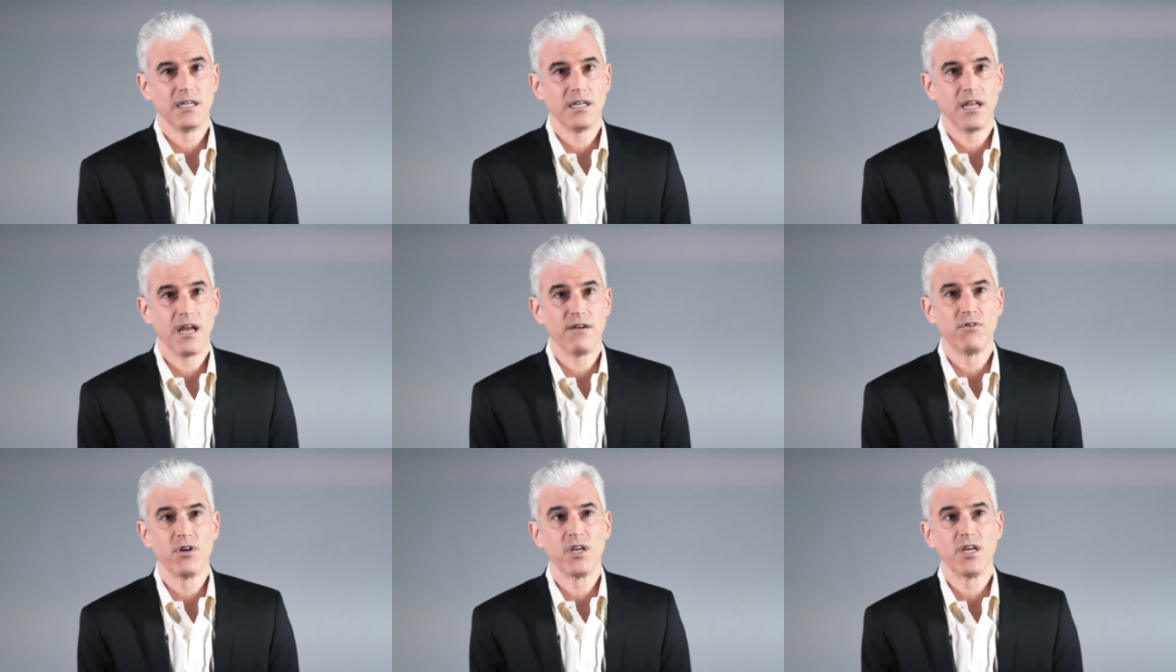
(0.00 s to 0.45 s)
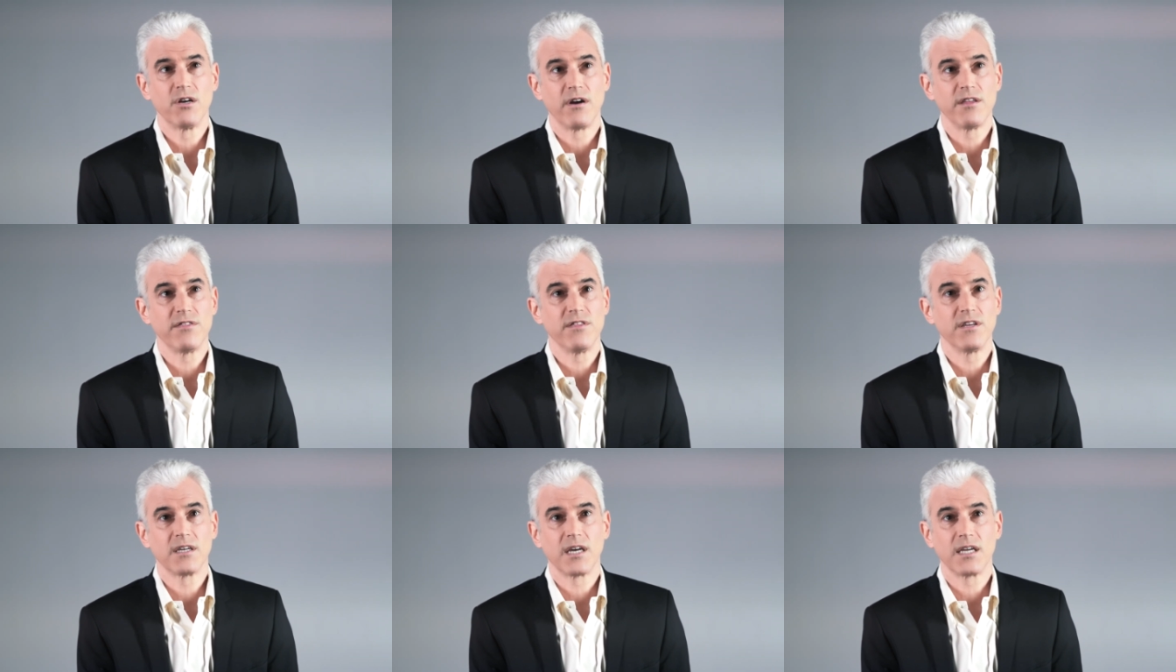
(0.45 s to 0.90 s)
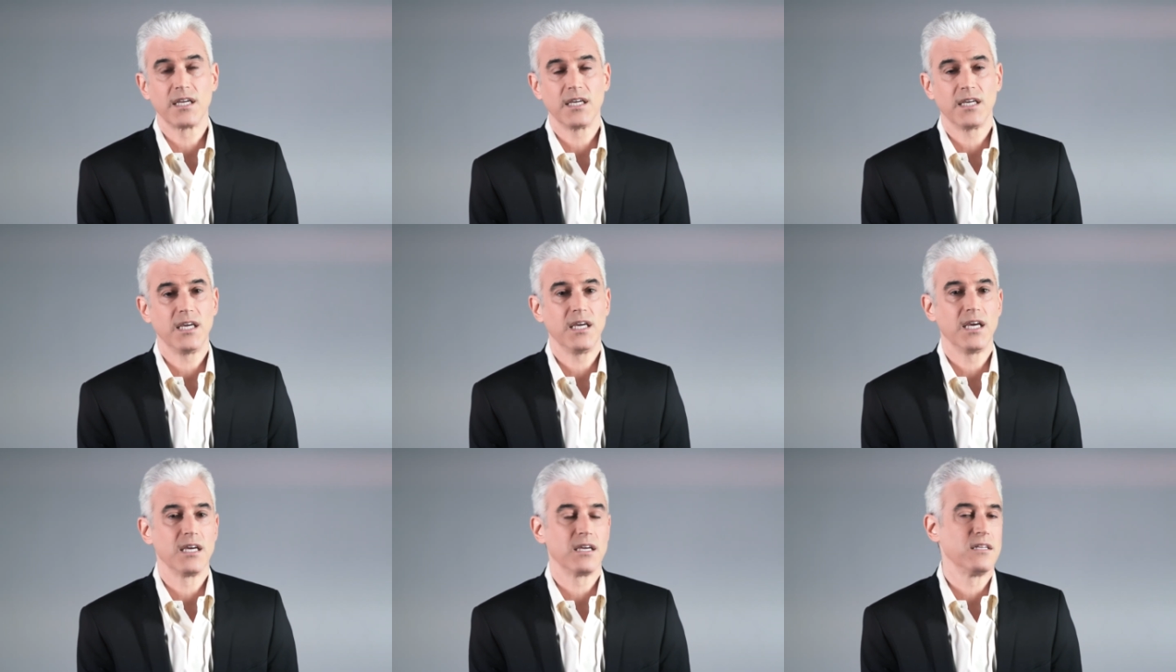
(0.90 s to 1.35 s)
Every year I think I
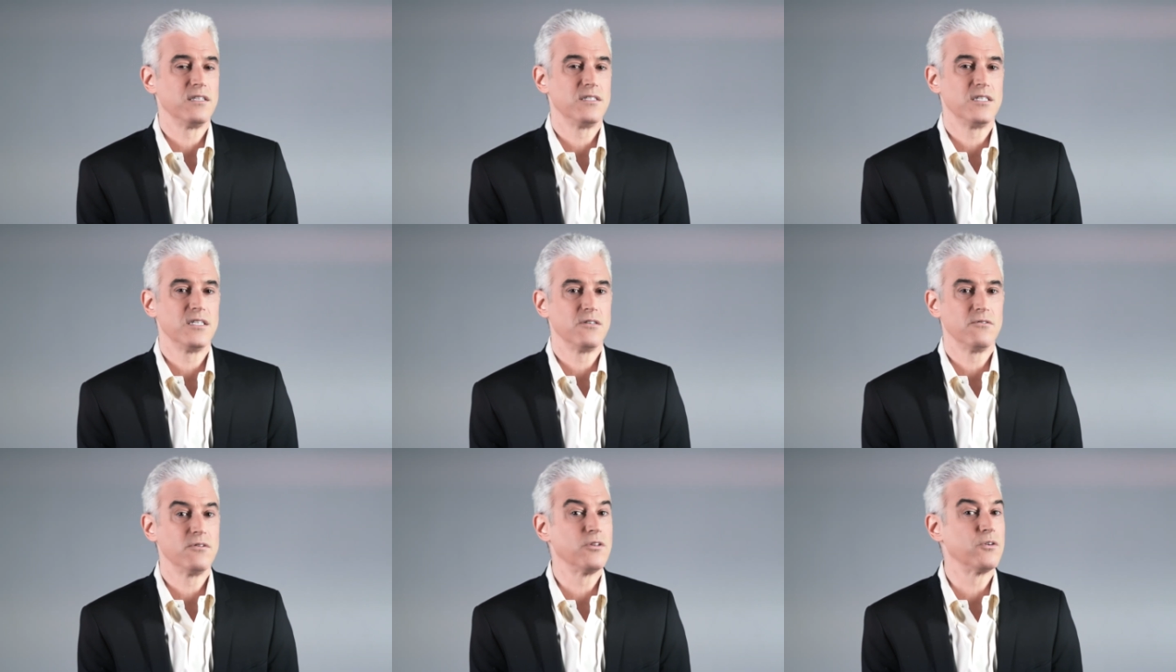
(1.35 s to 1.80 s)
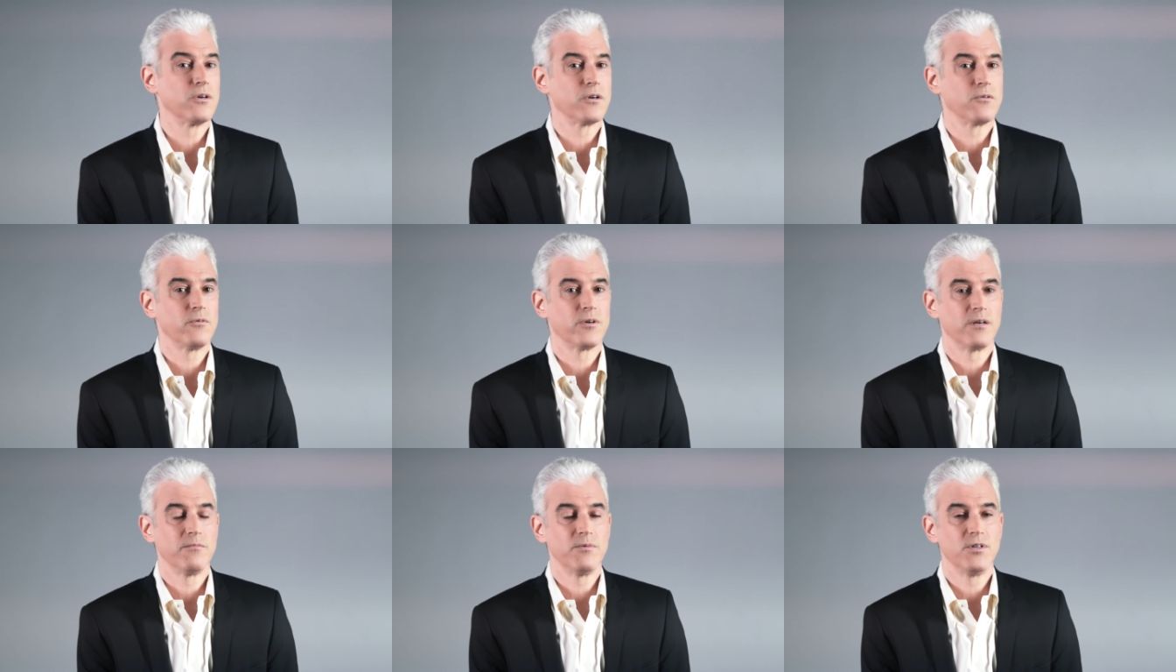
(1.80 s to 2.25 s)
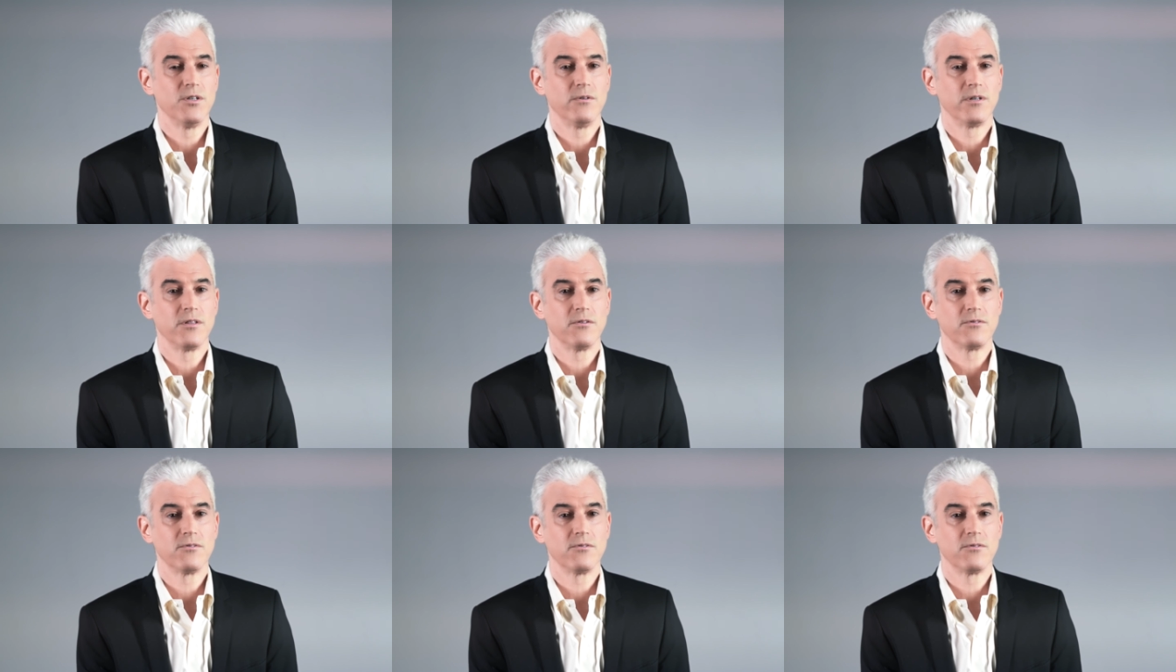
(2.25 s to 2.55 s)
can't continue doing what I'm doing.